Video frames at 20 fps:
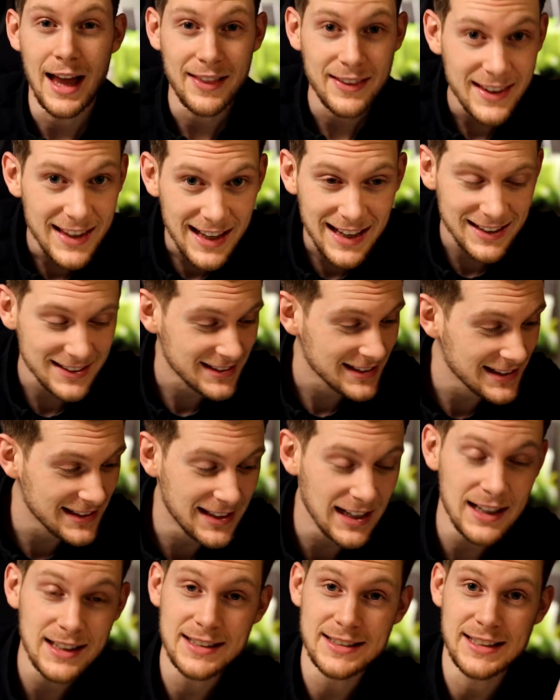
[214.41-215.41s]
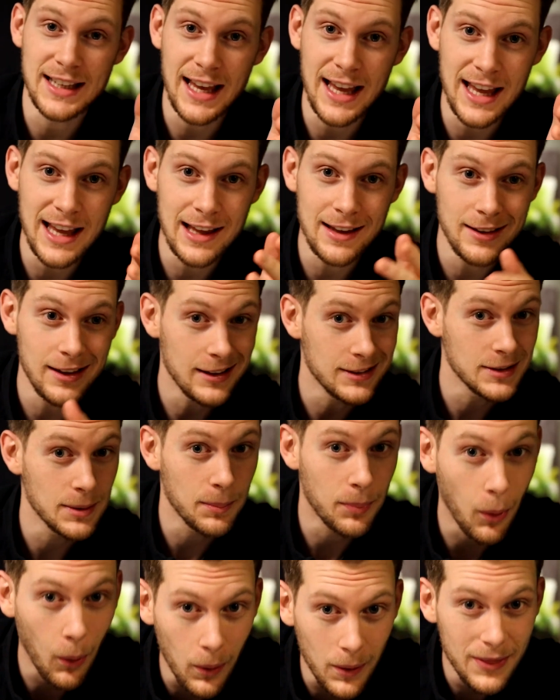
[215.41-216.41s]
And yes, it does, and it's
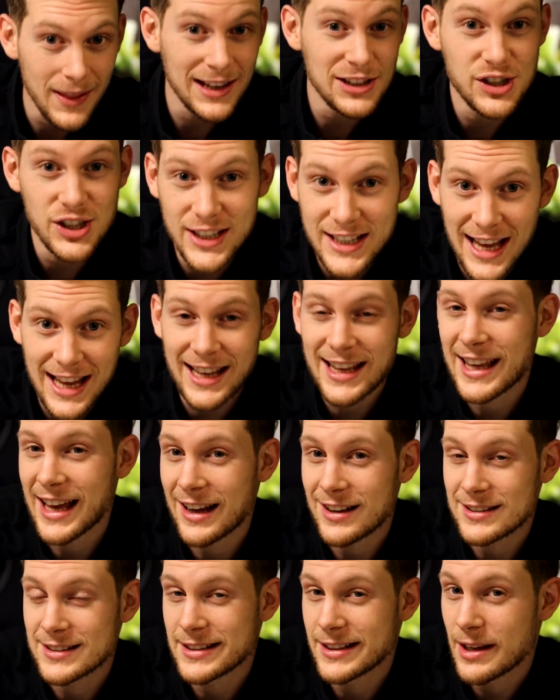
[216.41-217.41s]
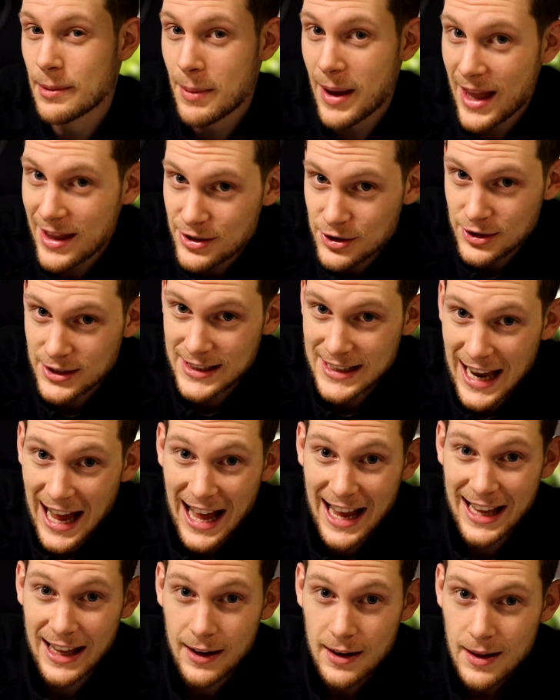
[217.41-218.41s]
important that you get calcium in your
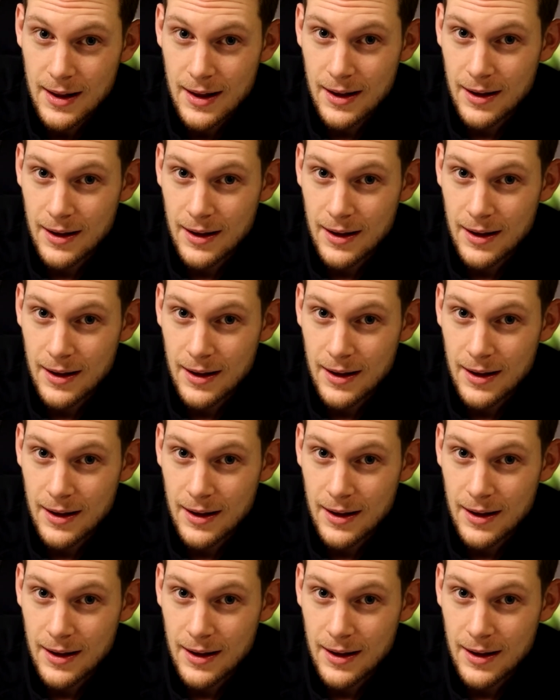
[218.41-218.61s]
diet,